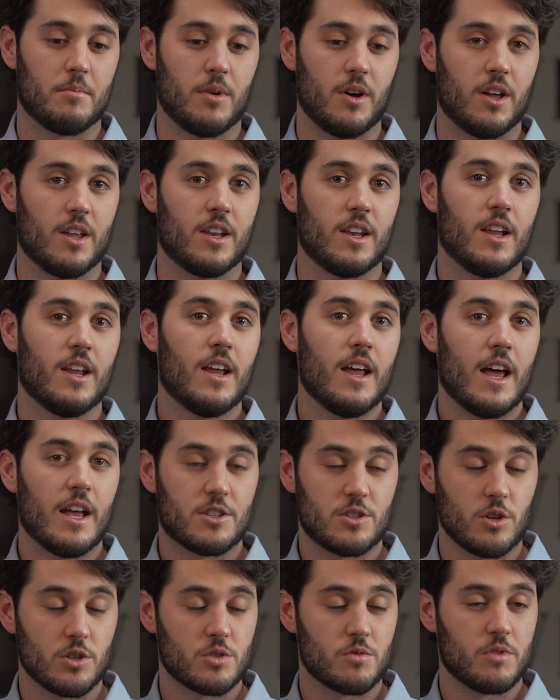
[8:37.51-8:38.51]
but
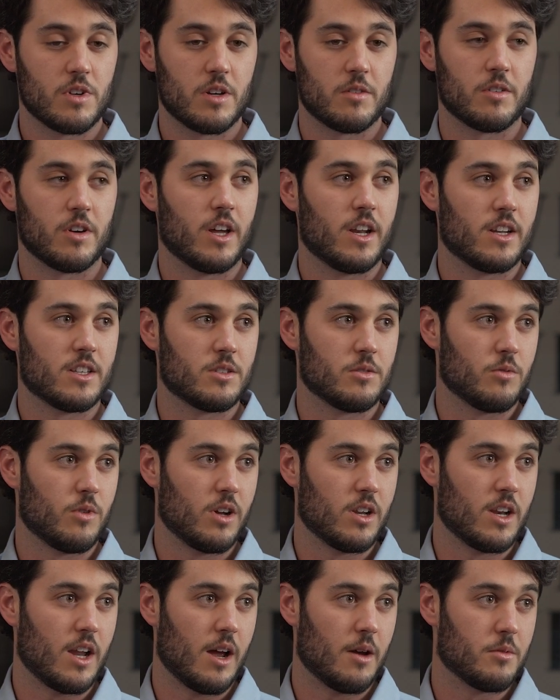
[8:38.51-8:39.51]
it's also really related to
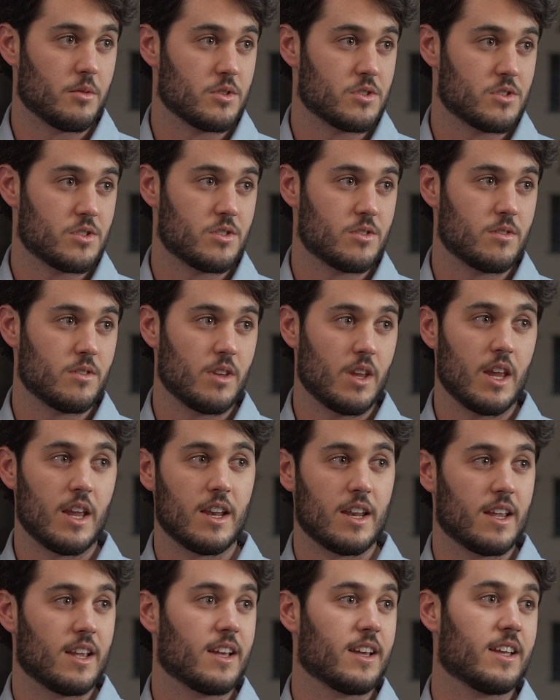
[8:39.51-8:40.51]
what I was
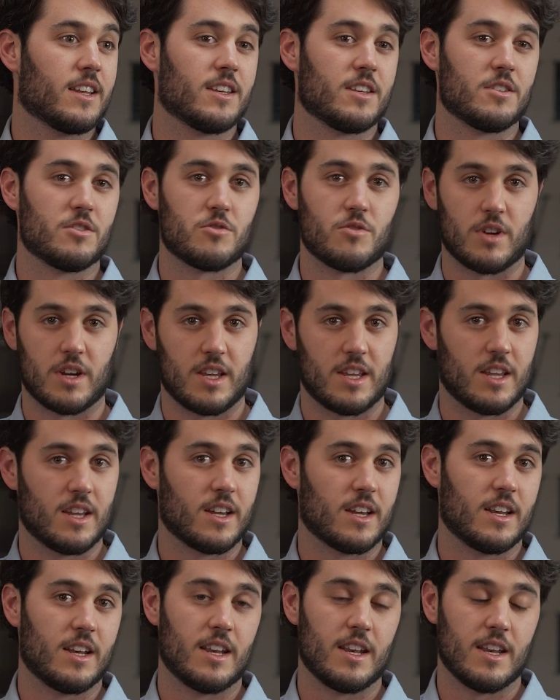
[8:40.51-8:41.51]
eating and
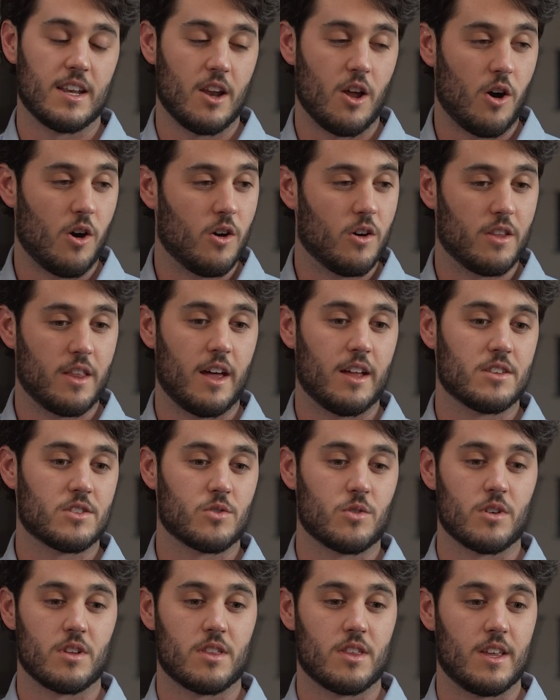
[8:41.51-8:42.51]
drinking and all of that
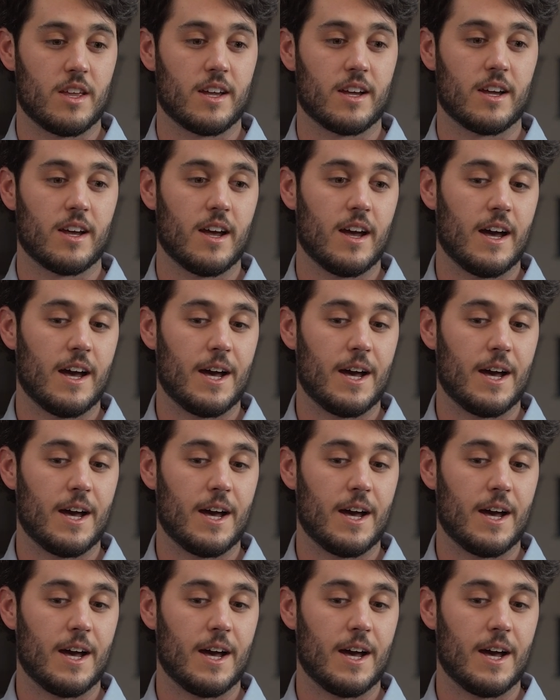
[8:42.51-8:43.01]
sort of thing.